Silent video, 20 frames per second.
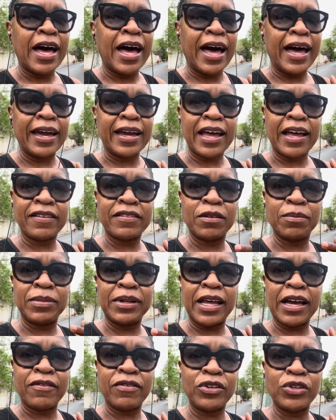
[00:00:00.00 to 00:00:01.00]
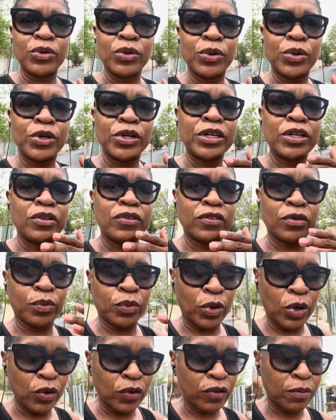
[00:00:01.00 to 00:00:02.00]
I got some lavender oil, some
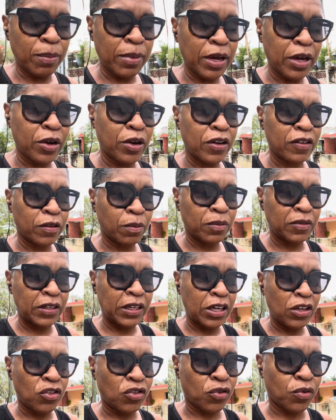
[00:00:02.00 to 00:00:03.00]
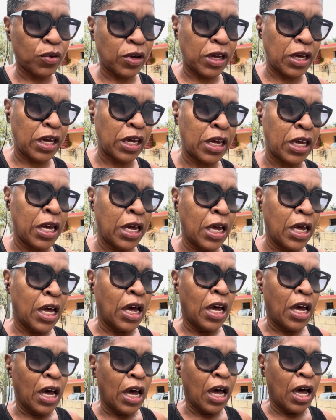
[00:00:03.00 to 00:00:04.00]
rosemary, some tea tree,
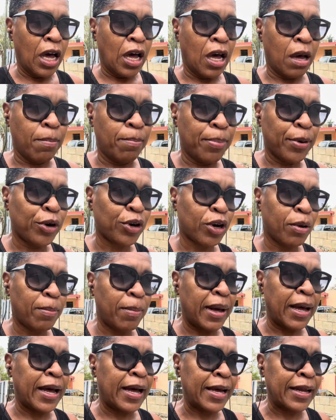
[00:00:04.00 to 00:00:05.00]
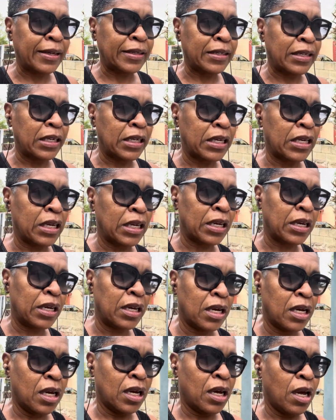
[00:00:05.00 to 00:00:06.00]
bergamot,
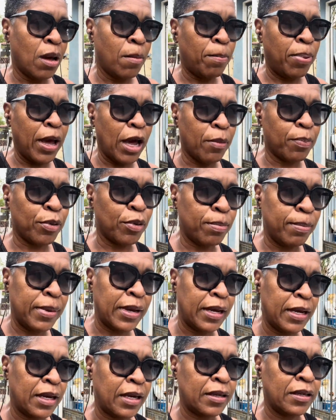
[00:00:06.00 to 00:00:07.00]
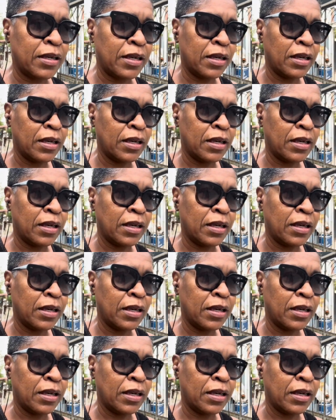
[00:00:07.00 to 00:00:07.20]
peppermint,